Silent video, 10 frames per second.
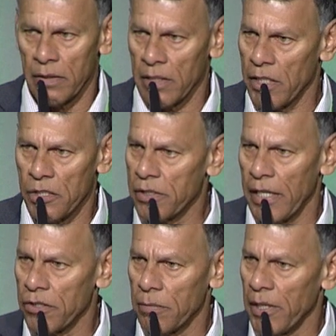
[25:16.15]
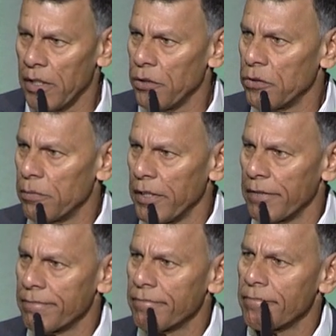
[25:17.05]
in any state to be at a union meeting.
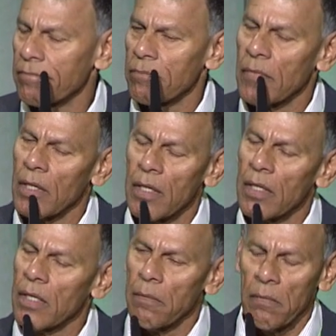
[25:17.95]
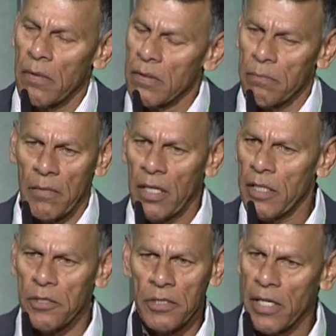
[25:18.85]
Bill
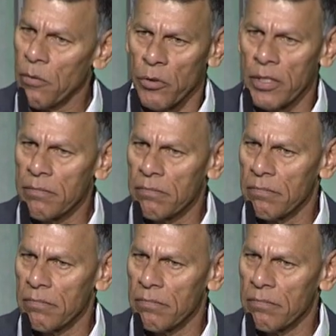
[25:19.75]
didn't say a word.